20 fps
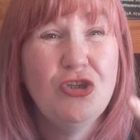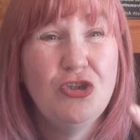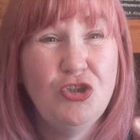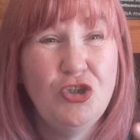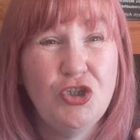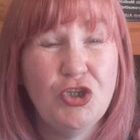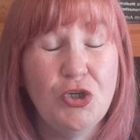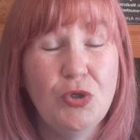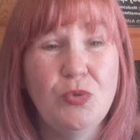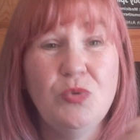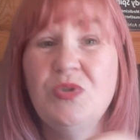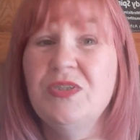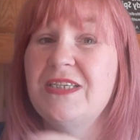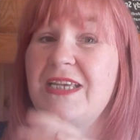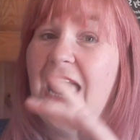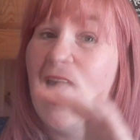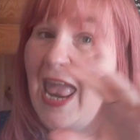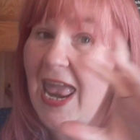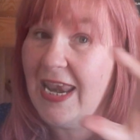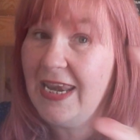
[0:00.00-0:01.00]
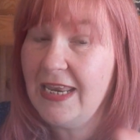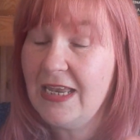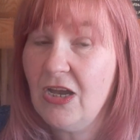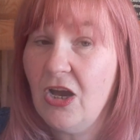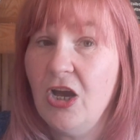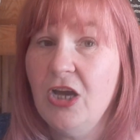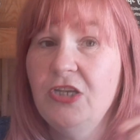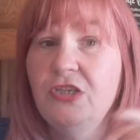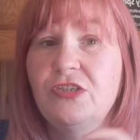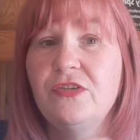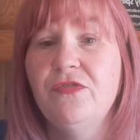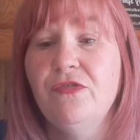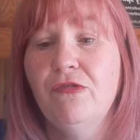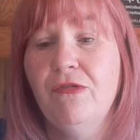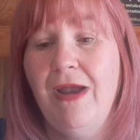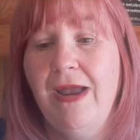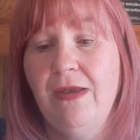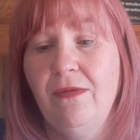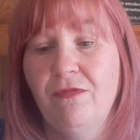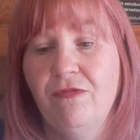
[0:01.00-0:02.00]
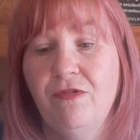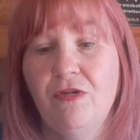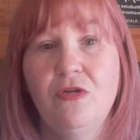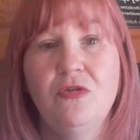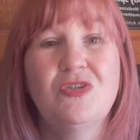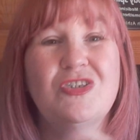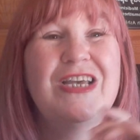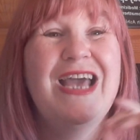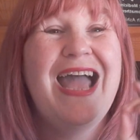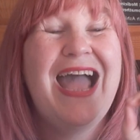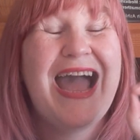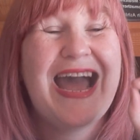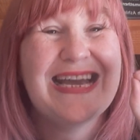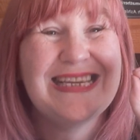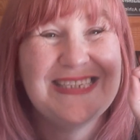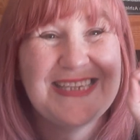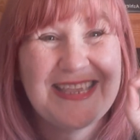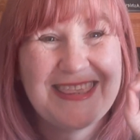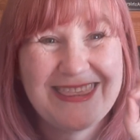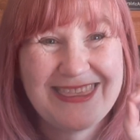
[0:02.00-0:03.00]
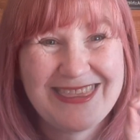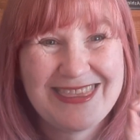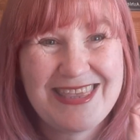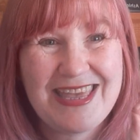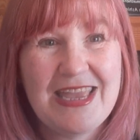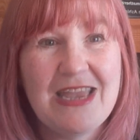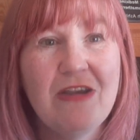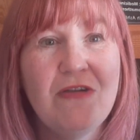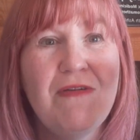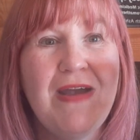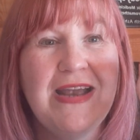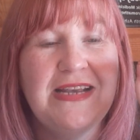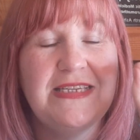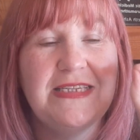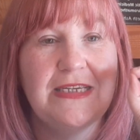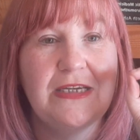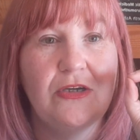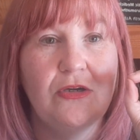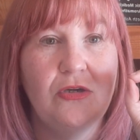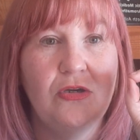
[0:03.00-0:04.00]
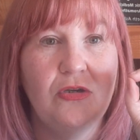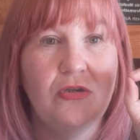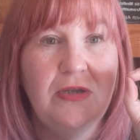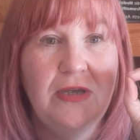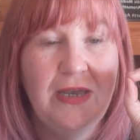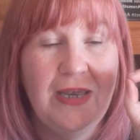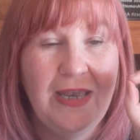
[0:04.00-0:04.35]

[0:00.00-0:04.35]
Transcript: juice, any kind of grapefruit has a theoretical